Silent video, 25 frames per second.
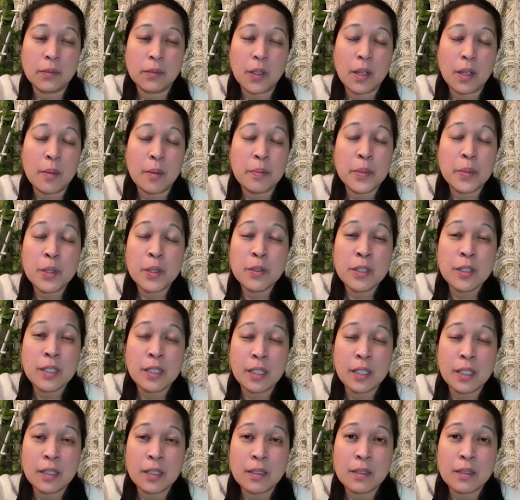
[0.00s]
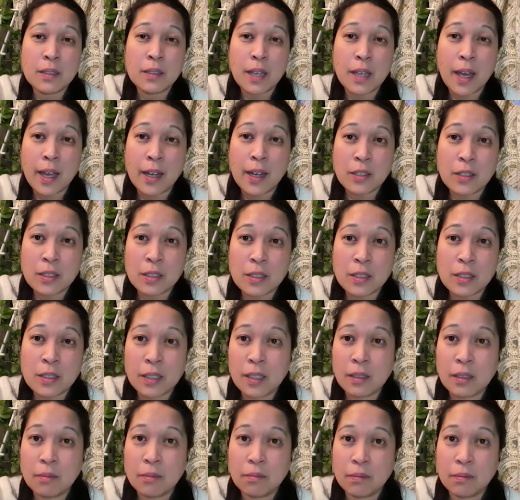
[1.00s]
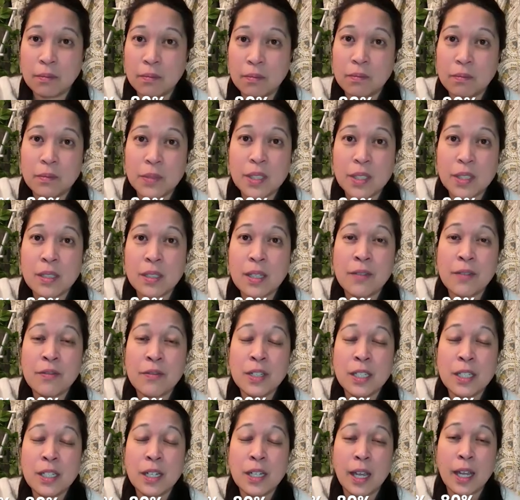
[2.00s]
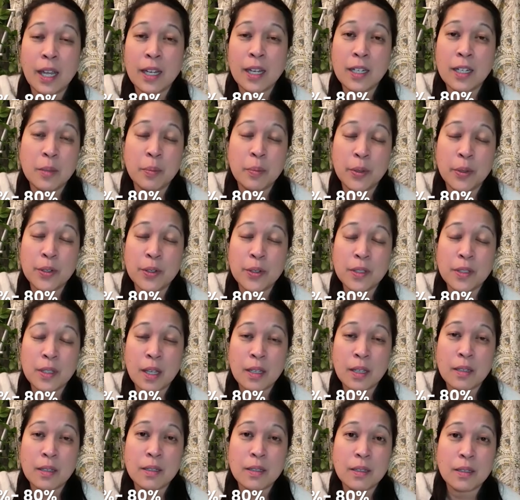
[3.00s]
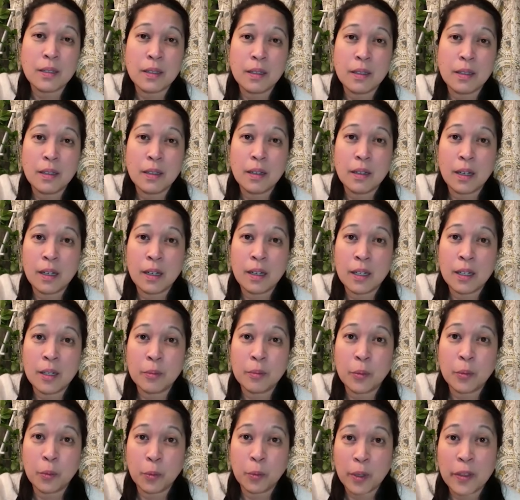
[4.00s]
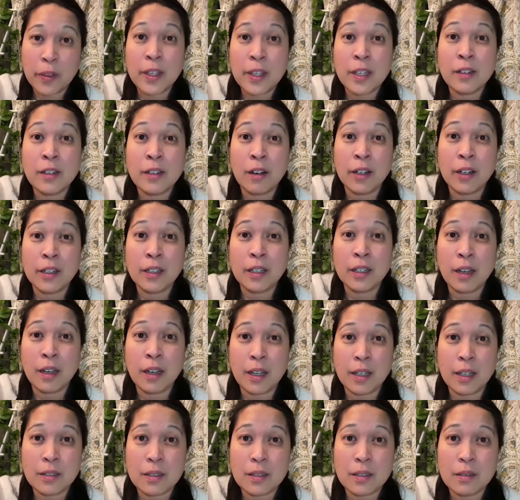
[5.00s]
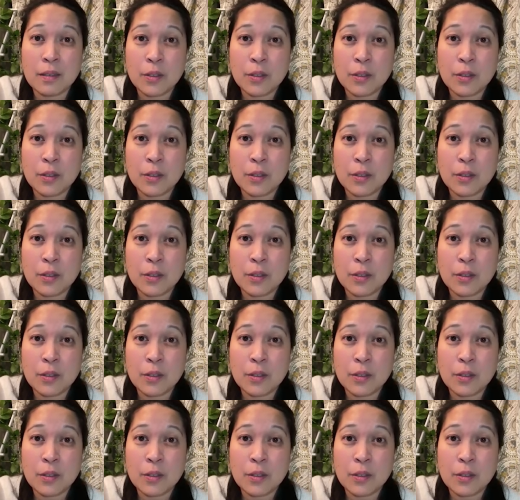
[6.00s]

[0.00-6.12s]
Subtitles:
Immunity is actually 70 to 80% within our gut,